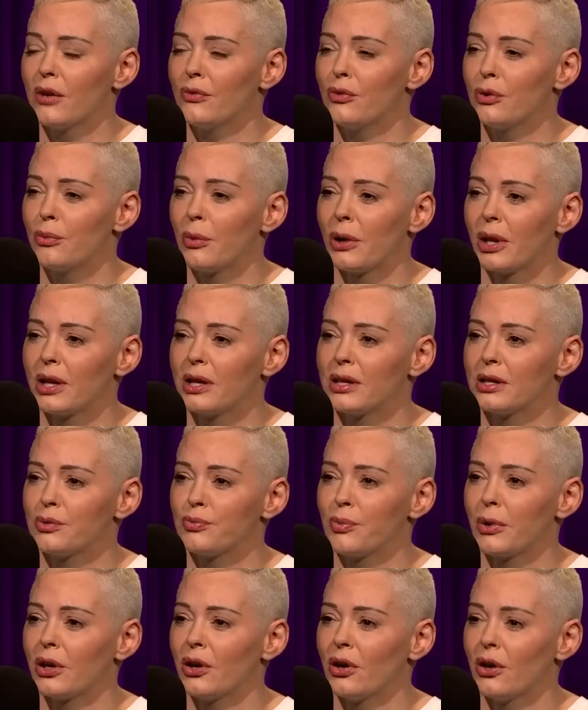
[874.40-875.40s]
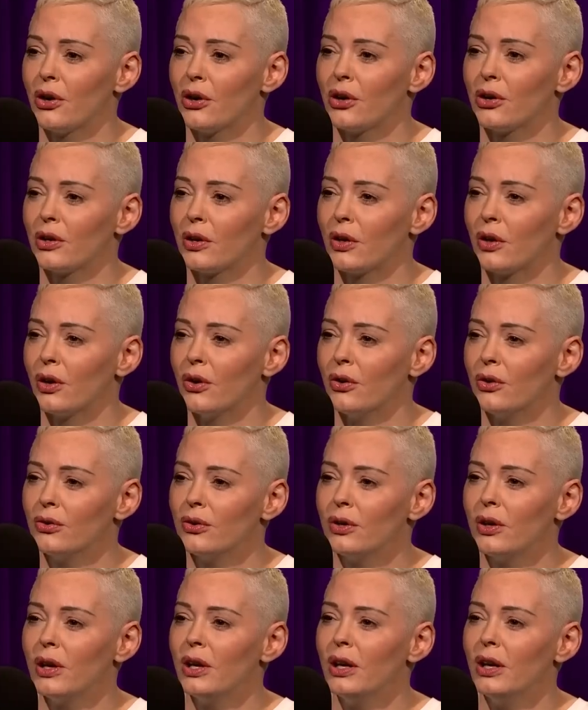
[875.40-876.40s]
everybody that's been hurt, you know?
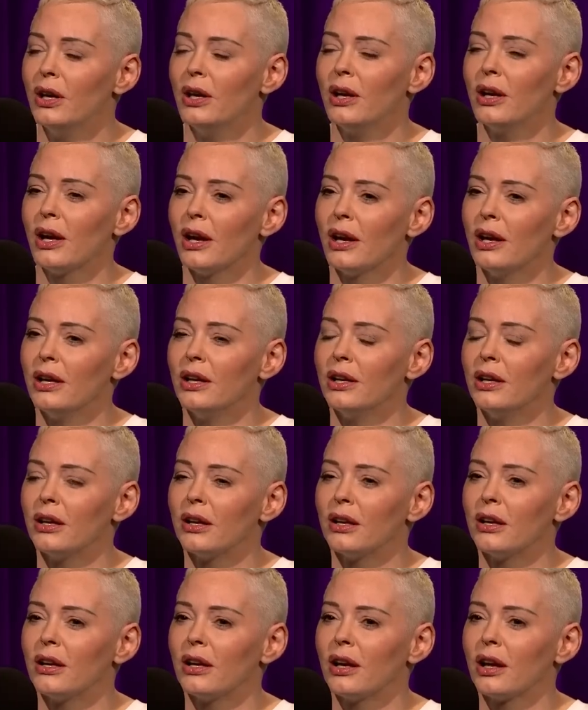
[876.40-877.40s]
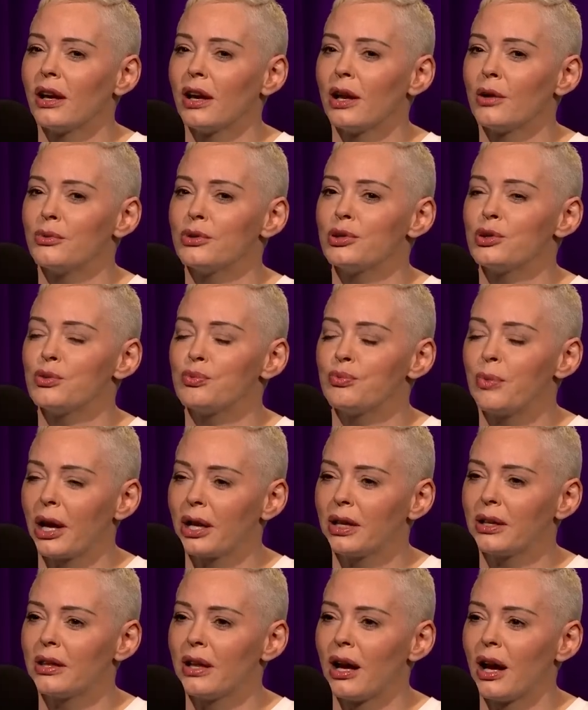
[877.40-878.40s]
And and I
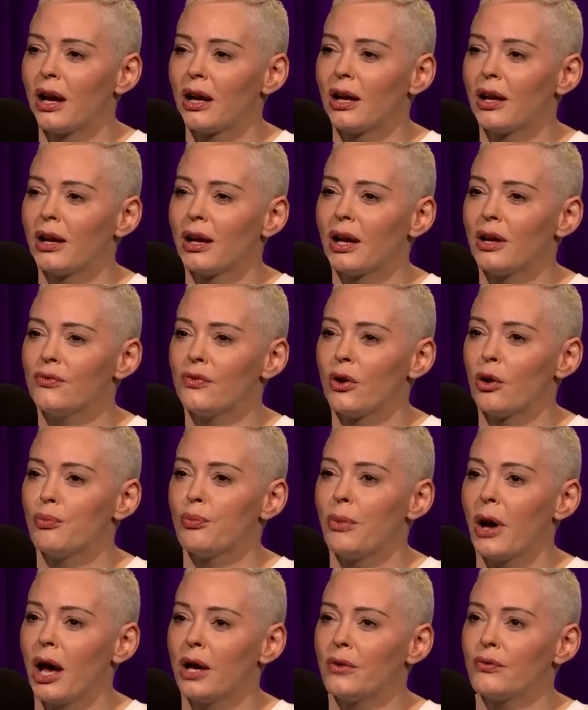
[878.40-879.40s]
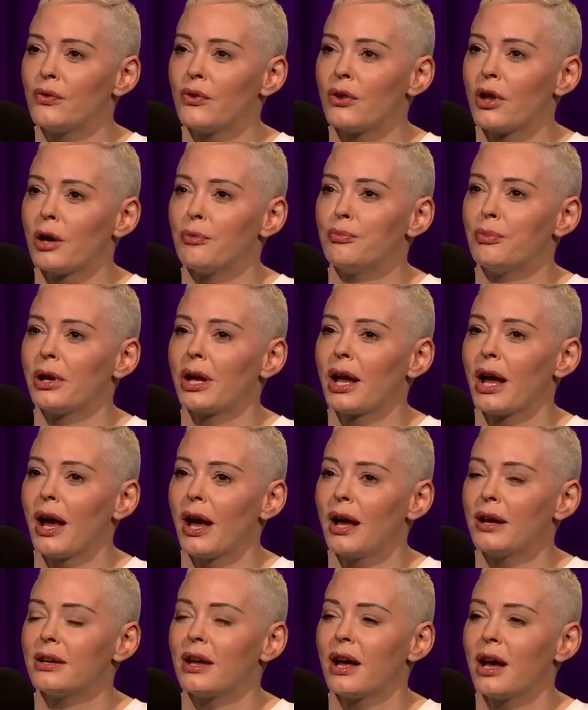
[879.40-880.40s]
respect that and I felt bad for that, but it
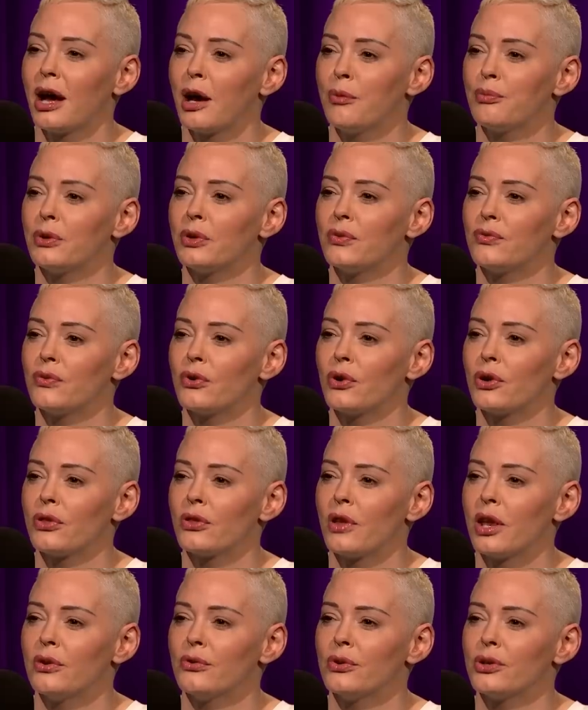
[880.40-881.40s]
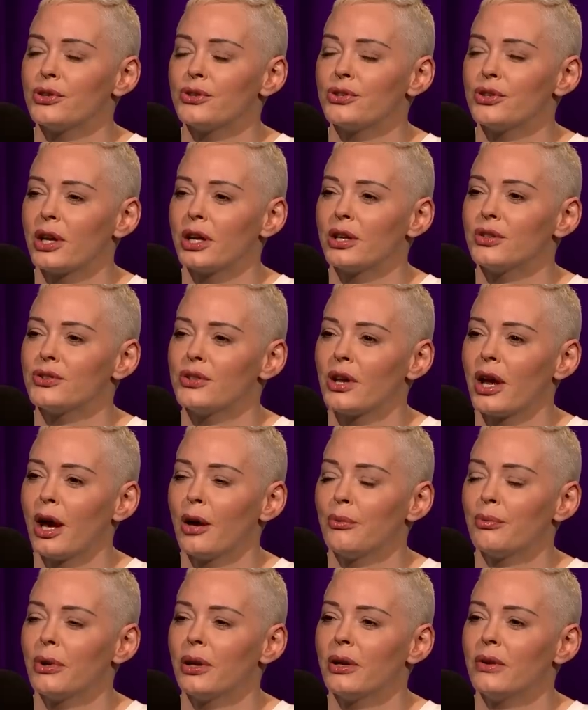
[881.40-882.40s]
had to happen for a thunderous change to
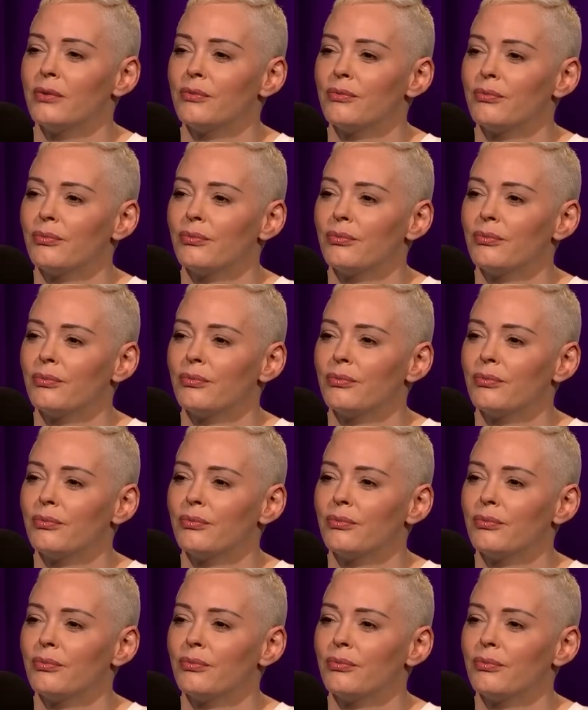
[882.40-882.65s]
happen.